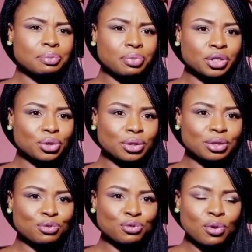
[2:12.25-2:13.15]
depression on
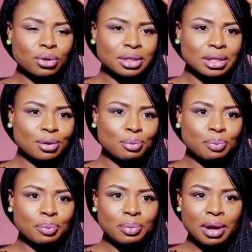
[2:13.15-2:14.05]
the frontal
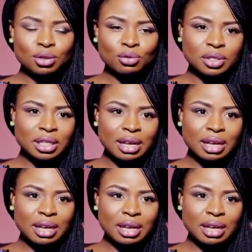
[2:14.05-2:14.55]
part of his